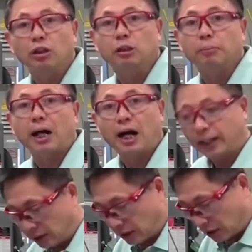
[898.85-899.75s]
a little bit
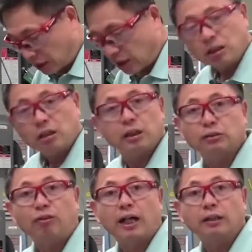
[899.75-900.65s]
high, it's
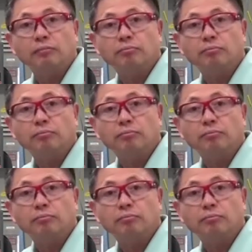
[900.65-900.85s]
fine.